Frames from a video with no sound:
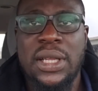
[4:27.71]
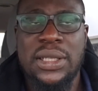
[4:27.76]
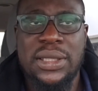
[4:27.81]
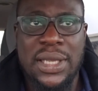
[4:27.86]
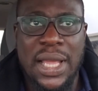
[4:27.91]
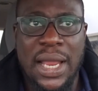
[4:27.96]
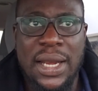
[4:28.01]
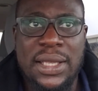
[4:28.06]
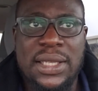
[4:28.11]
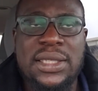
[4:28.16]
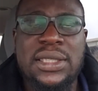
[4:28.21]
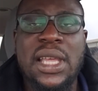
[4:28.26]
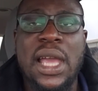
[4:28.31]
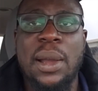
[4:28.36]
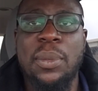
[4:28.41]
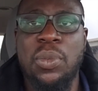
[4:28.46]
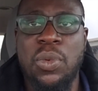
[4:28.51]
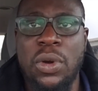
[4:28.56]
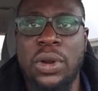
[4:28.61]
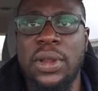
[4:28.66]
That is
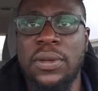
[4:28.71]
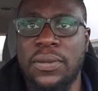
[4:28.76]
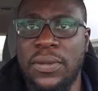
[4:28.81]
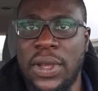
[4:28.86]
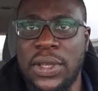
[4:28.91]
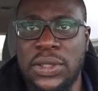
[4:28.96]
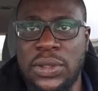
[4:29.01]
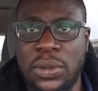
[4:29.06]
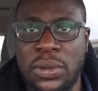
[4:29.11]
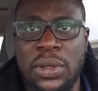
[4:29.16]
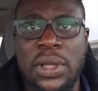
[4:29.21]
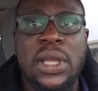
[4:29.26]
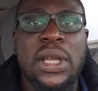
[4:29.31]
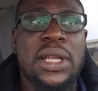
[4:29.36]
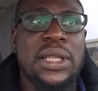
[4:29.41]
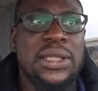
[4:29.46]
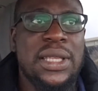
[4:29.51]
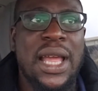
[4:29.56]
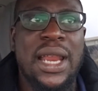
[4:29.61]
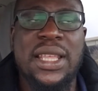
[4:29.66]
type 1 investor.
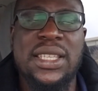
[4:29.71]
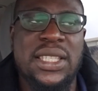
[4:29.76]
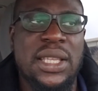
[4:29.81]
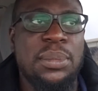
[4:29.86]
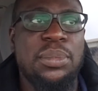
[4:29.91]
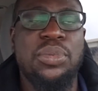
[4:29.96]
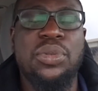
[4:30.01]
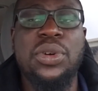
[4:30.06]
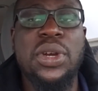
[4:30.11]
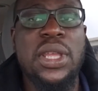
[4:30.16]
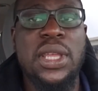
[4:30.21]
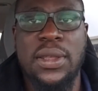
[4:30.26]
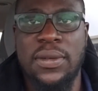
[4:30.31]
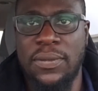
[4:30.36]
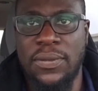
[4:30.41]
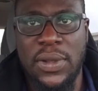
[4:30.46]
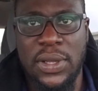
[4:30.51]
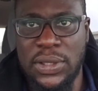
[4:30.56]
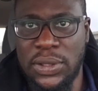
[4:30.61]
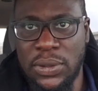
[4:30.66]
That is a
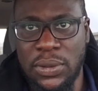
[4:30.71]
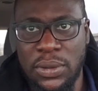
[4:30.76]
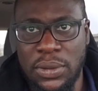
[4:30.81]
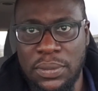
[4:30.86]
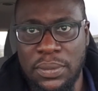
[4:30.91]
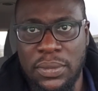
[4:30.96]
pre-investor.